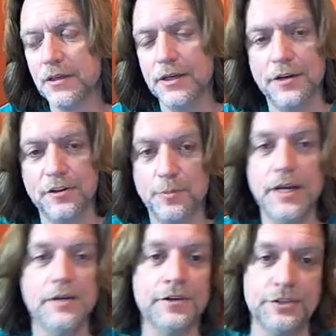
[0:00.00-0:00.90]
you know, the
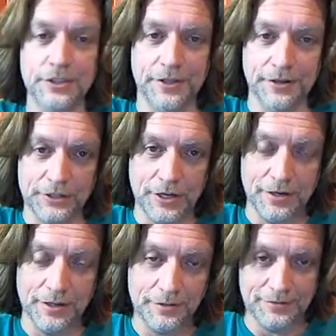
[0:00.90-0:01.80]
plate resistor is
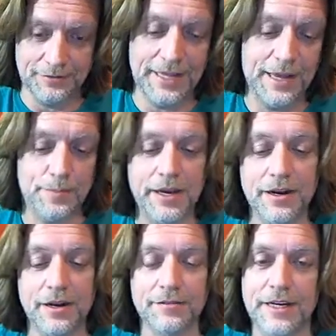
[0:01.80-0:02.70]
on the, that
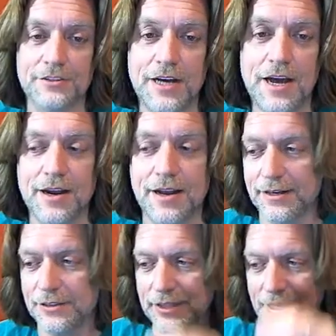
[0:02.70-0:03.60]
pin of that socket,
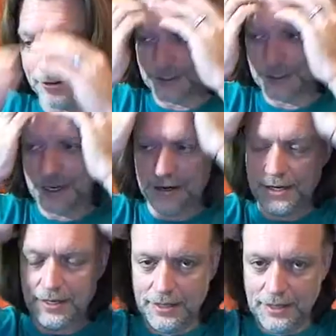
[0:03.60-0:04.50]
et cetera, et cetera.